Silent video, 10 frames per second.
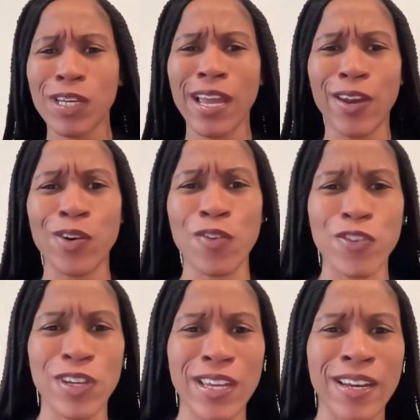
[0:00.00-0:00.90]
I don't know if you
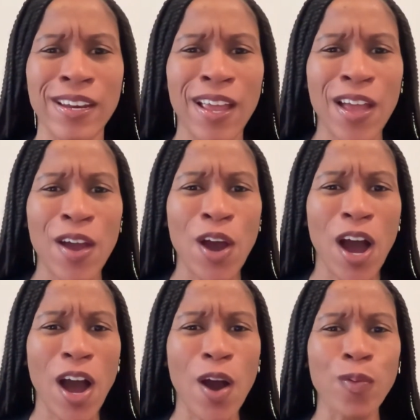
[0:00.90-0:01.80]
can
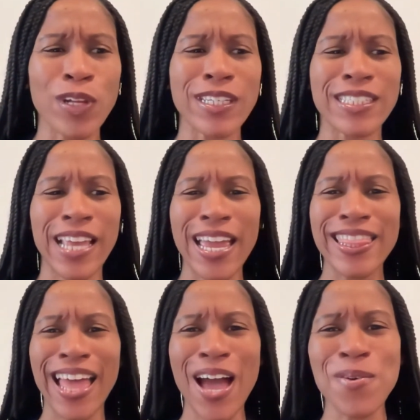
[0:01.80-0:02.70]
really say it
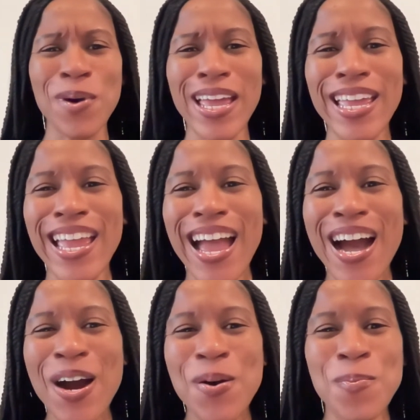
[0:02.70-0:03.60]
that way,
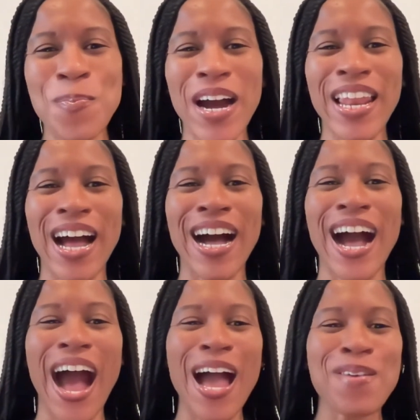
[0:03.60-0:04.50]
but
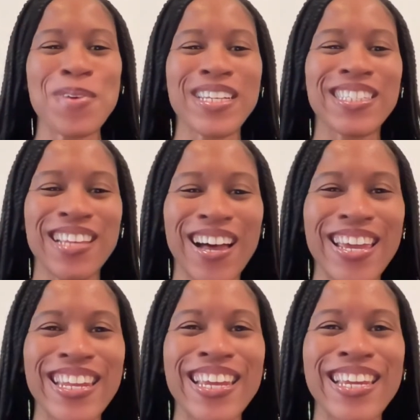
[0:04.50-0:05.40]
I'm
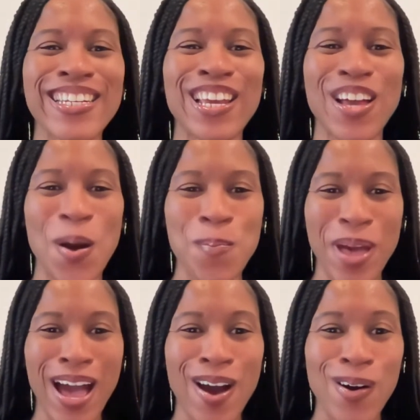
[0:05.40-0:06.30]
excited
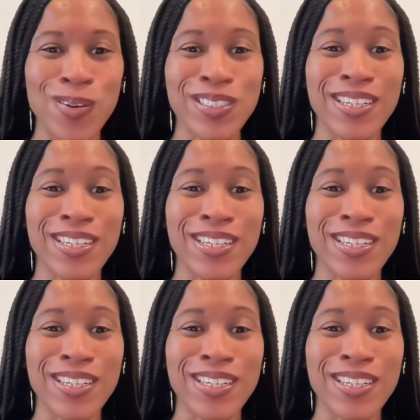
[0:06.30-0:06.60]
about